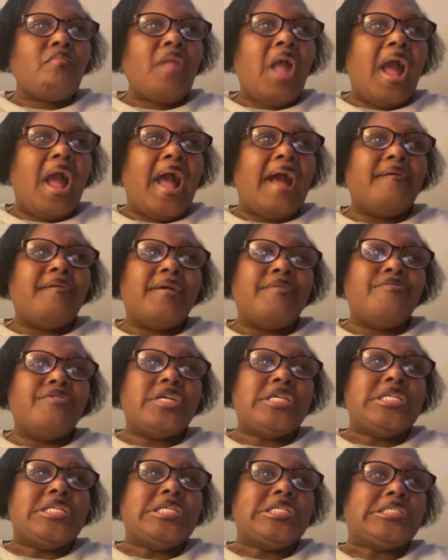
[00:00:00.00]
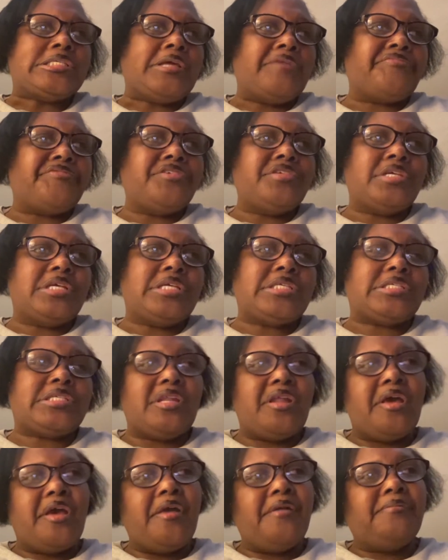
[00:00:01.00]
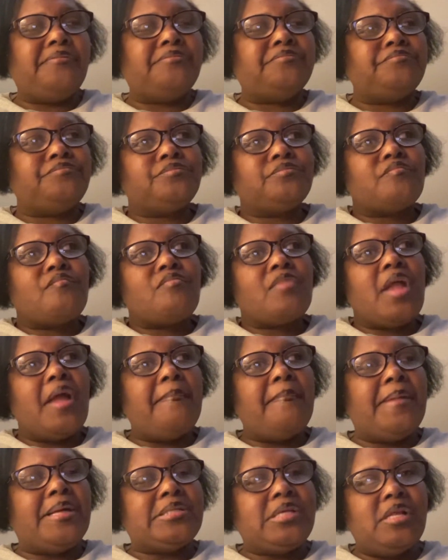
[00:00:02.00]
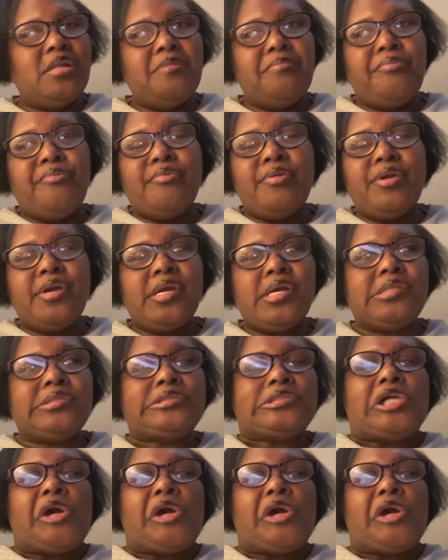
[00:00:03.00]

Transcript: I had read something yesterday in my daily bread.